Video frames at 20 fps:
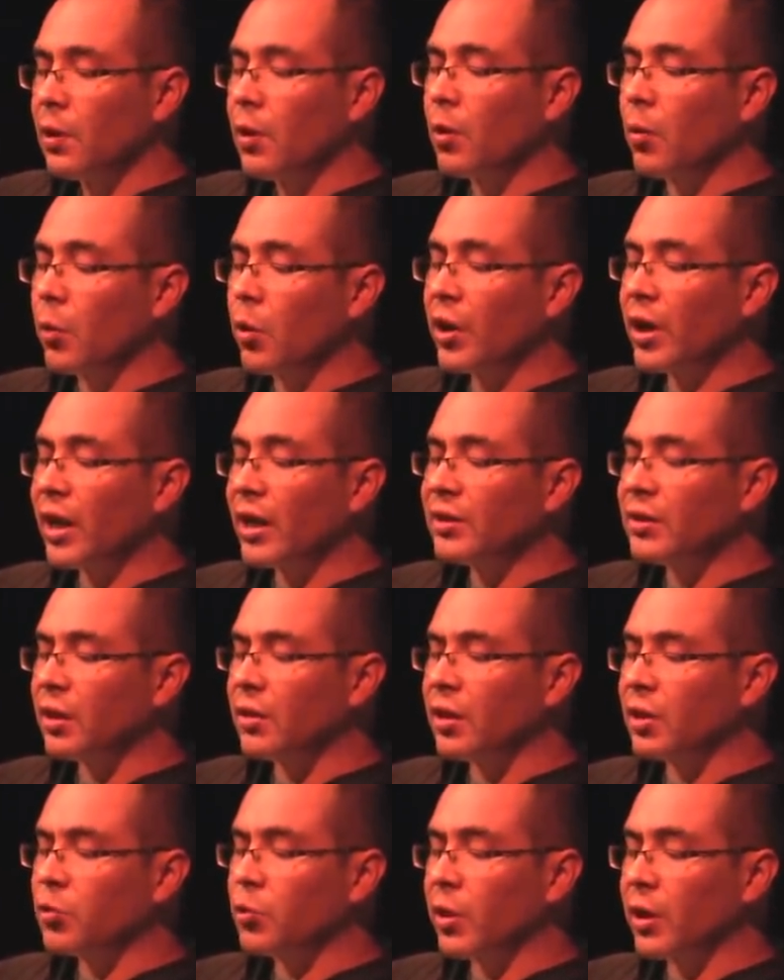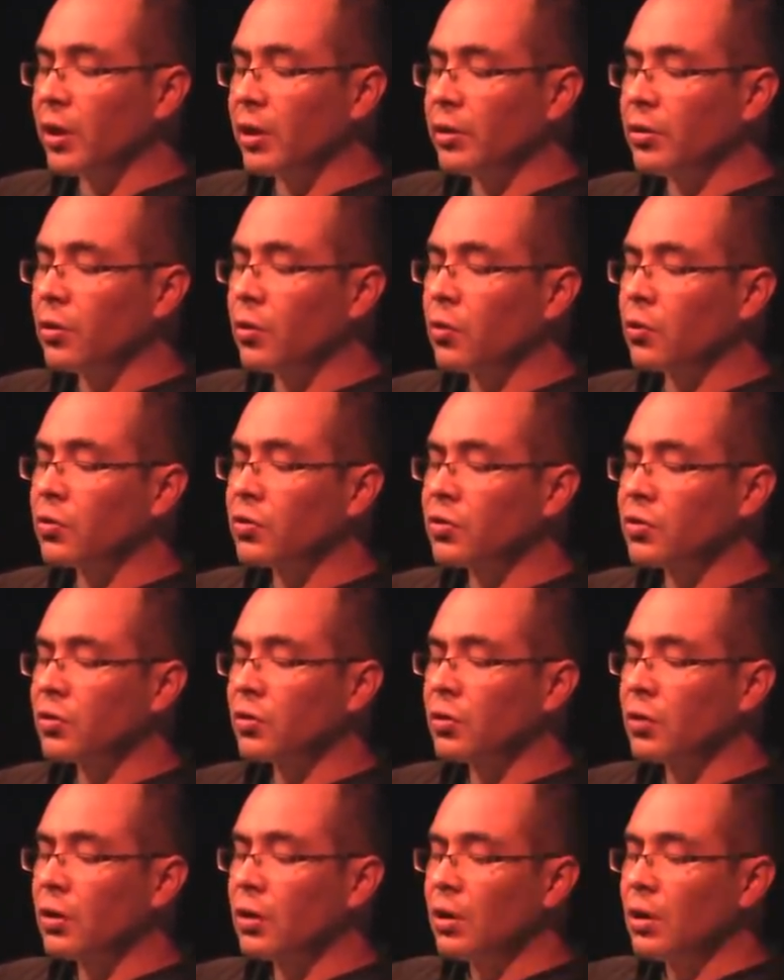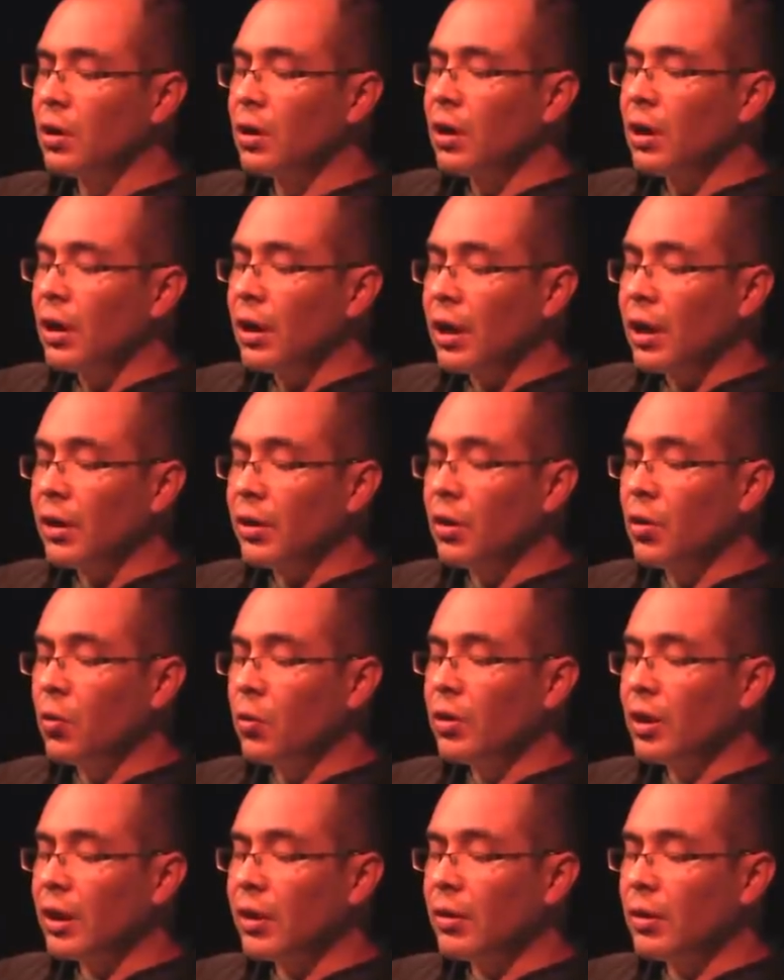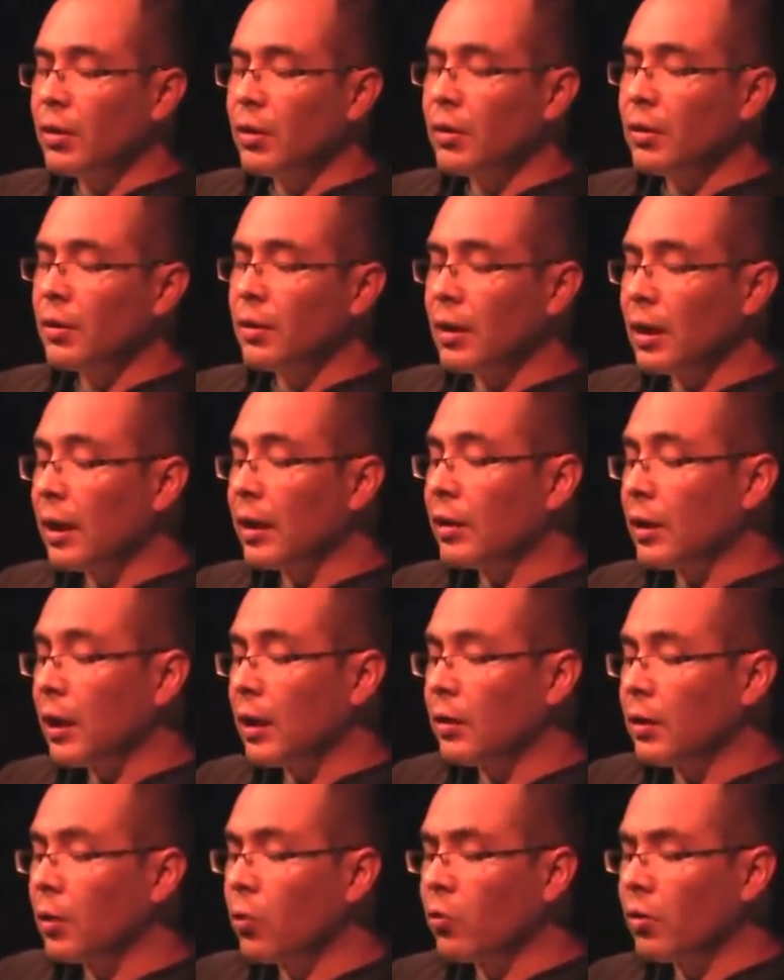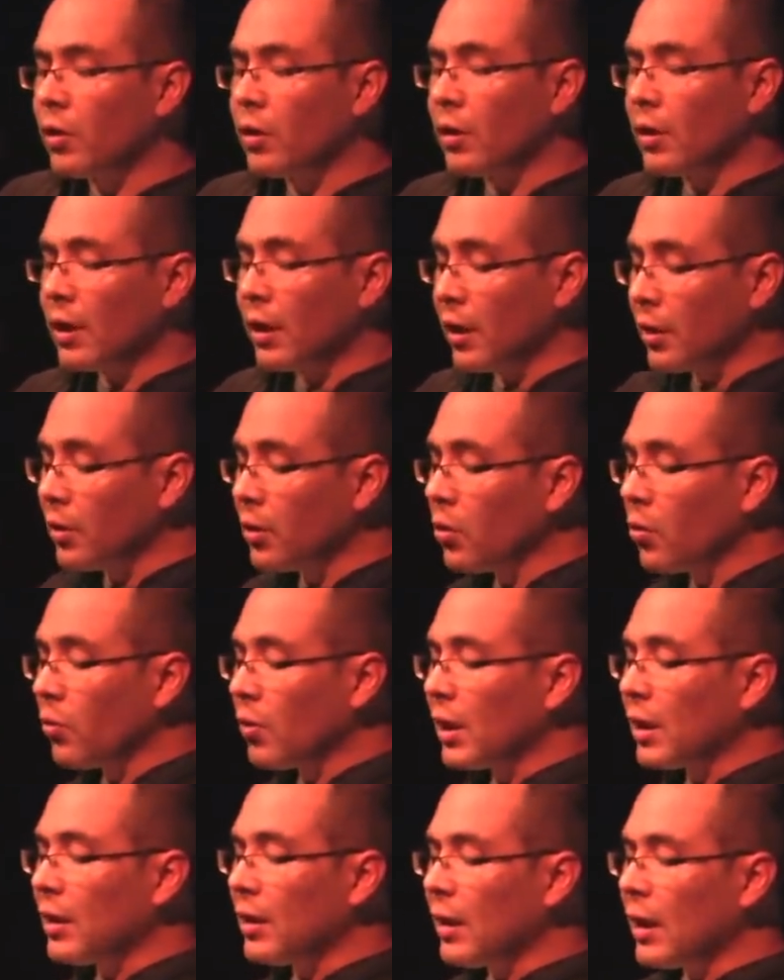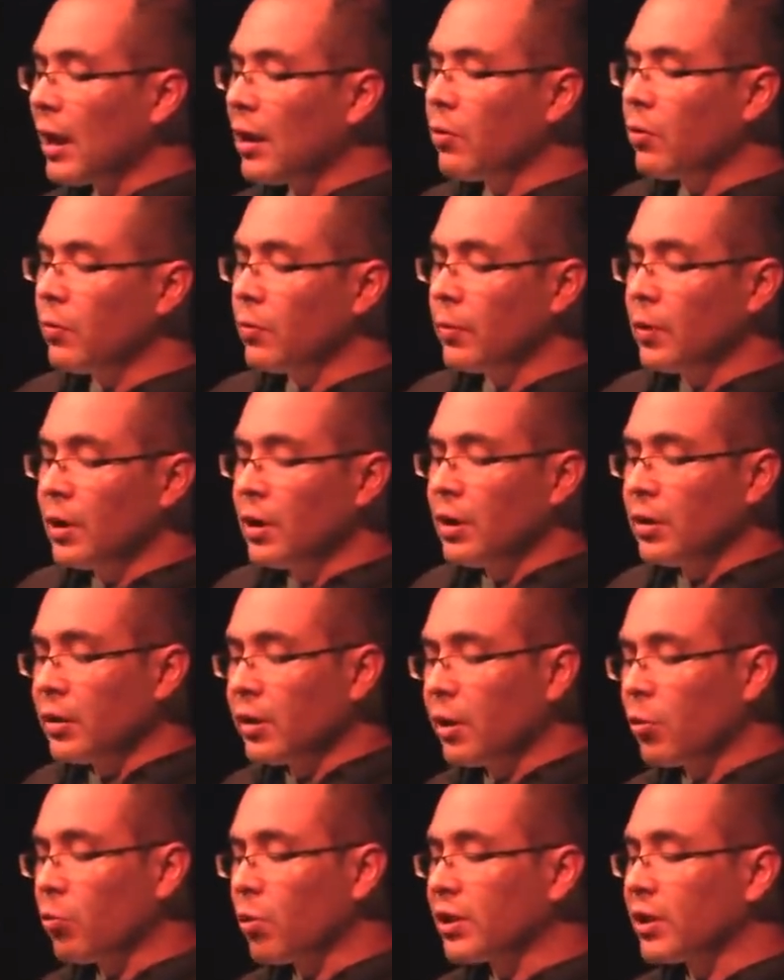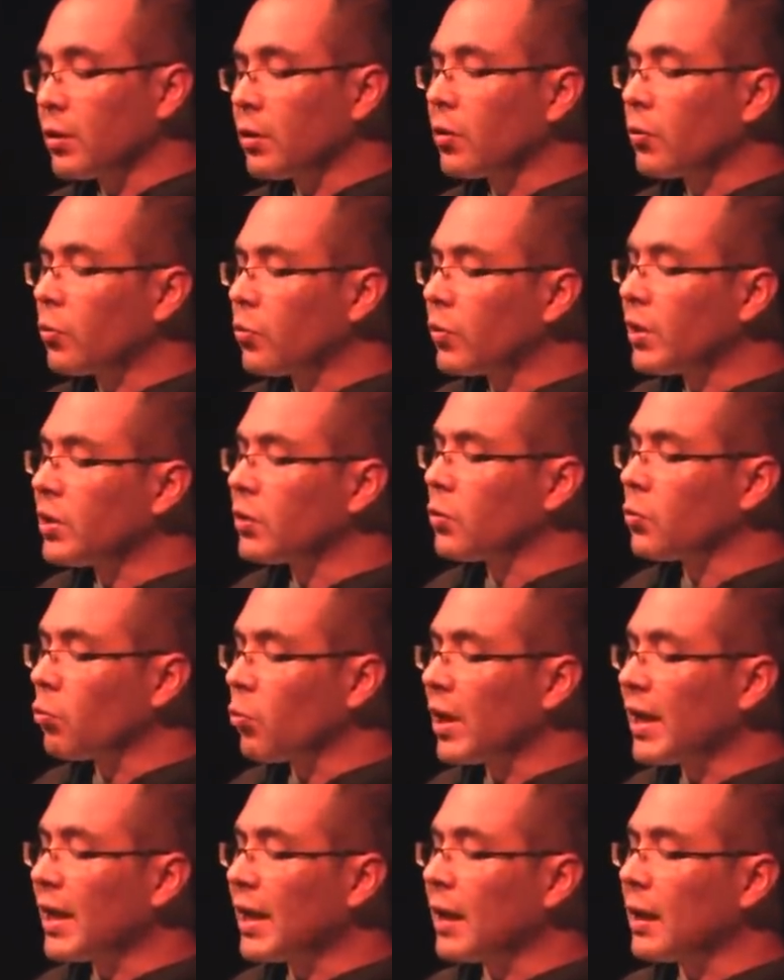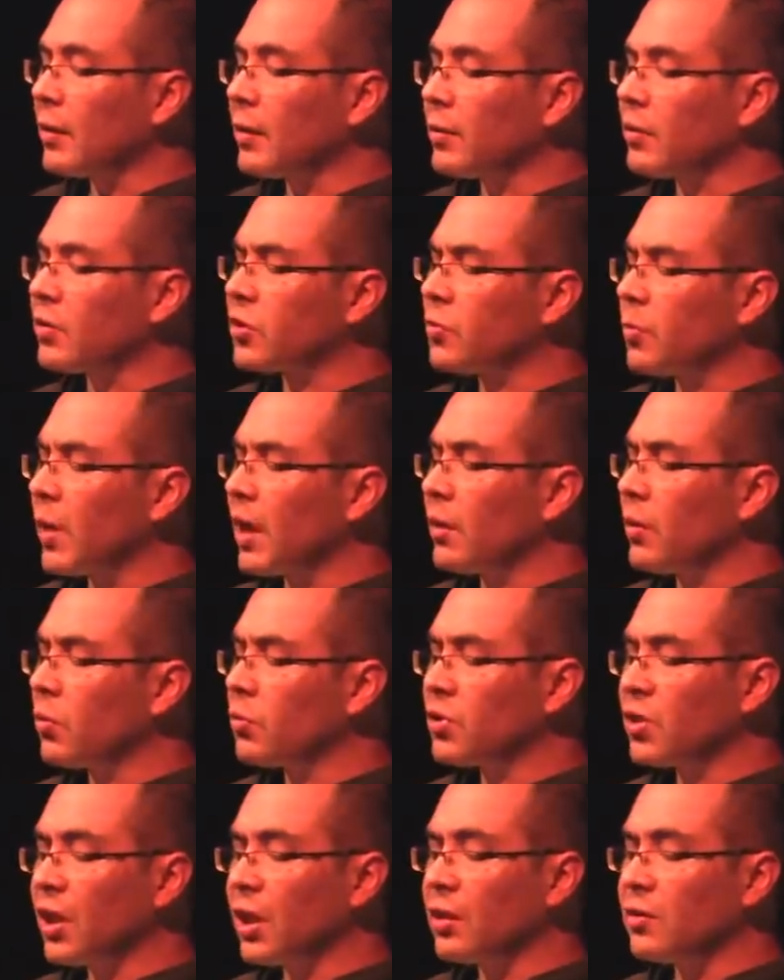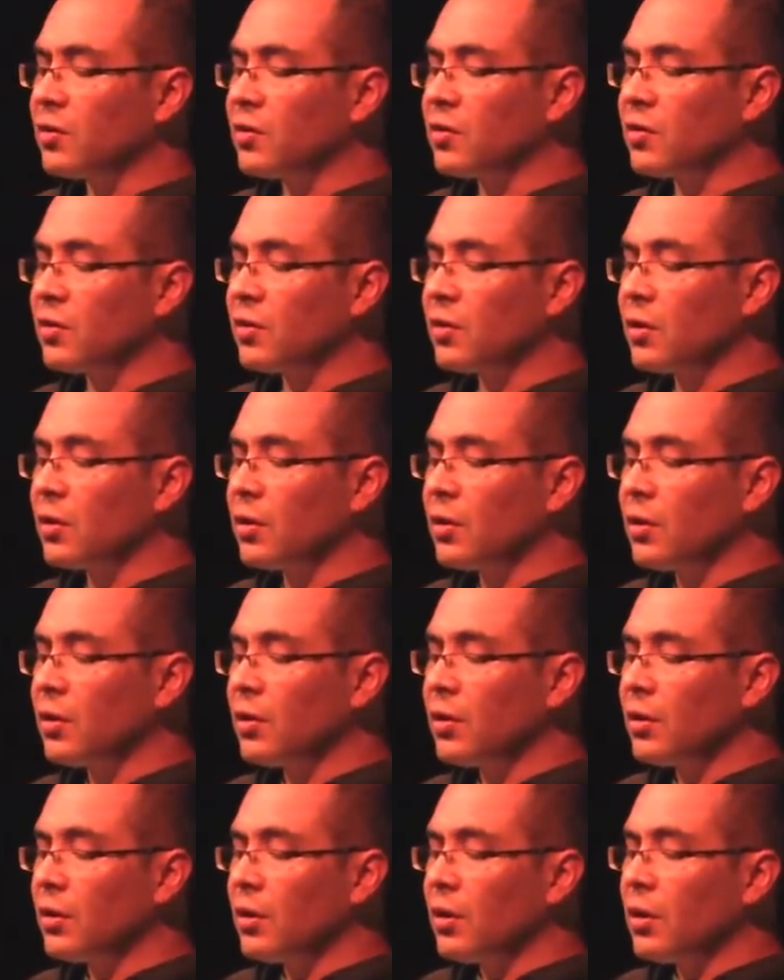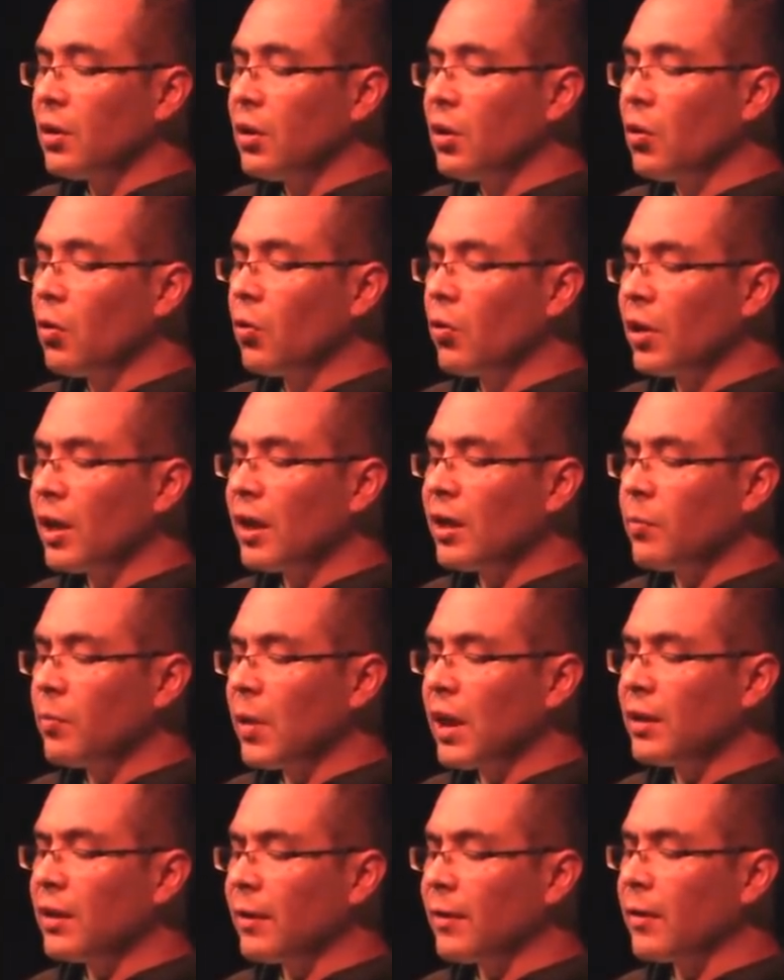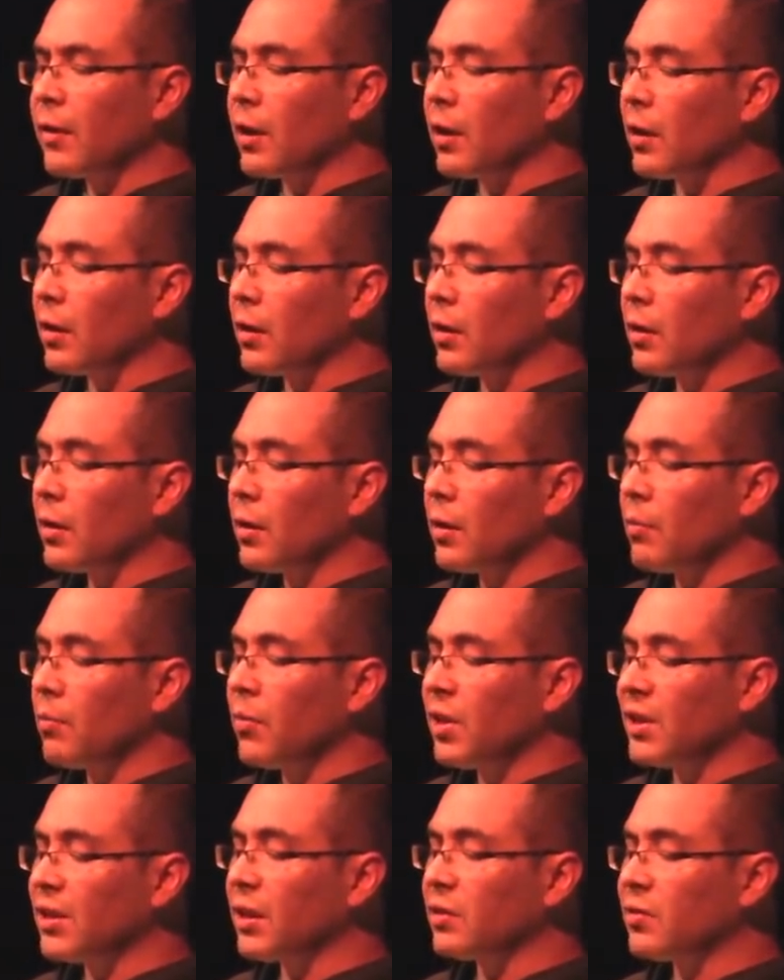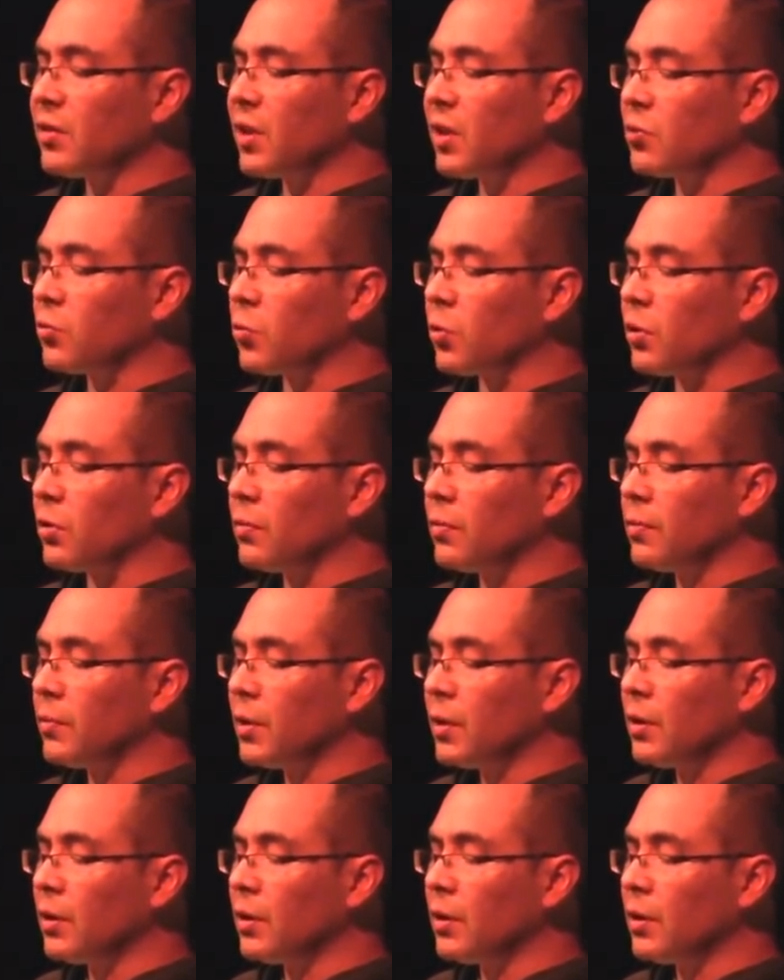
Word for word: Lobo gazed at the swinging doors, and though that and, and though that now there was another reason why calendars made no sense, no date meant a thing besides this one.